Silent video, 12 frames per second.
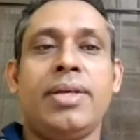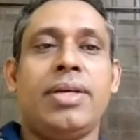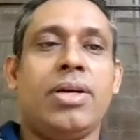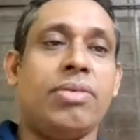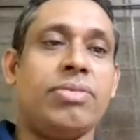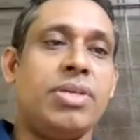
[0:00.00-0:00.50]

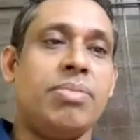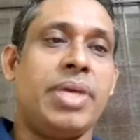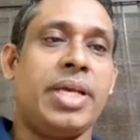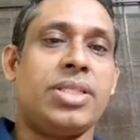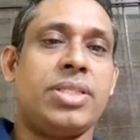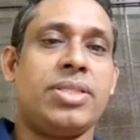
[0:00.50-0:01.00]
of the
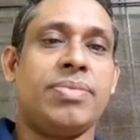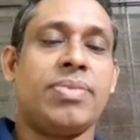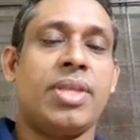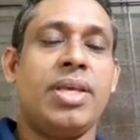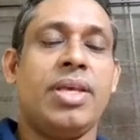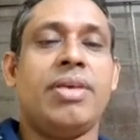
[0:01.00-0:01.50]
image.
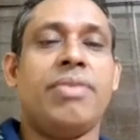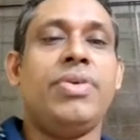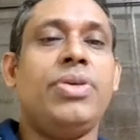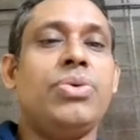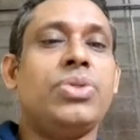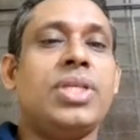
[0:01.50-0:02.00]
We
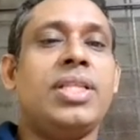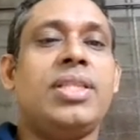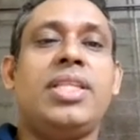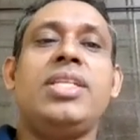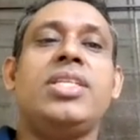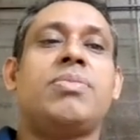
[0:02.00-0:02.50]
use a
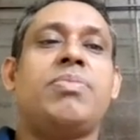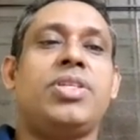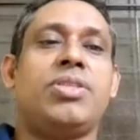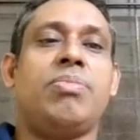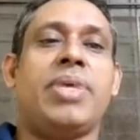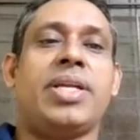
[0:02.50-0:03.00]
thin
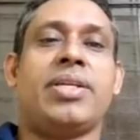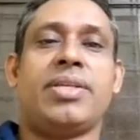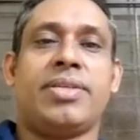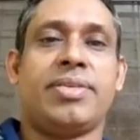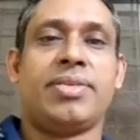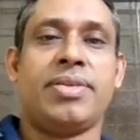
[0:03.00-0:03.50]
specimen,
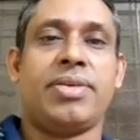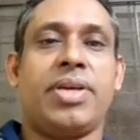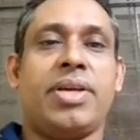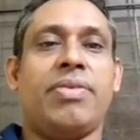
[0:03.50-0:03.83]
okay.